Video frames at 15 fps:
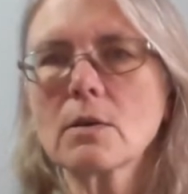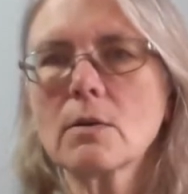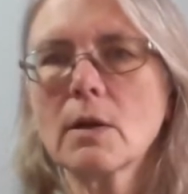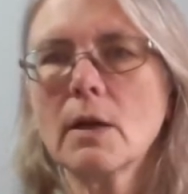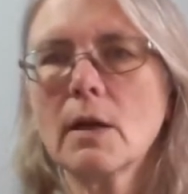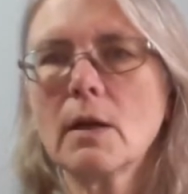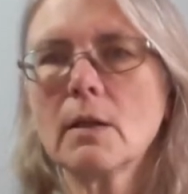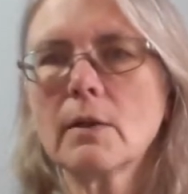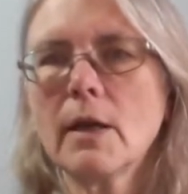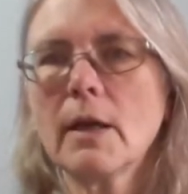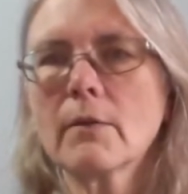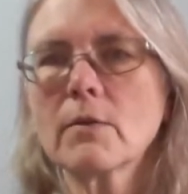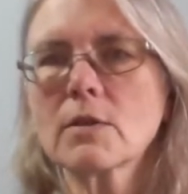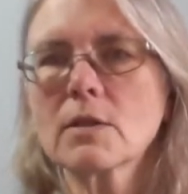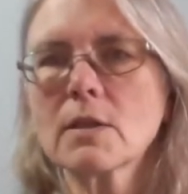okay? The
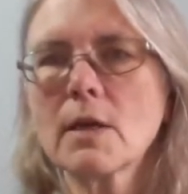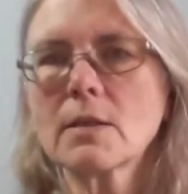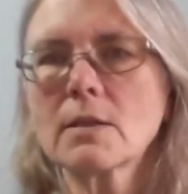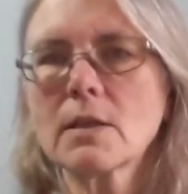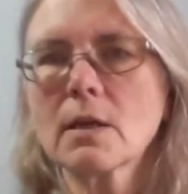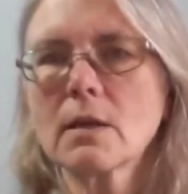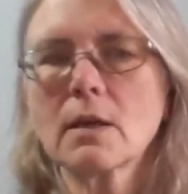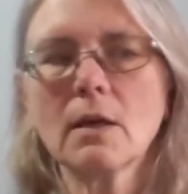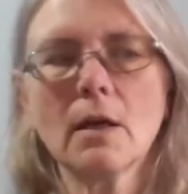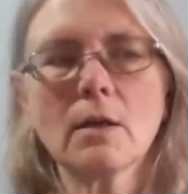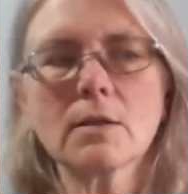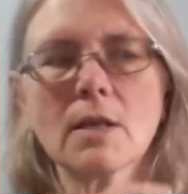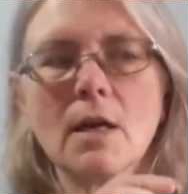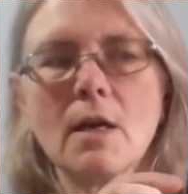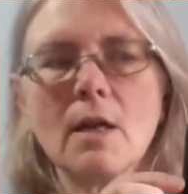average size deck of
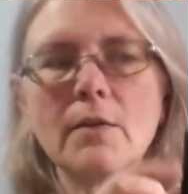cards.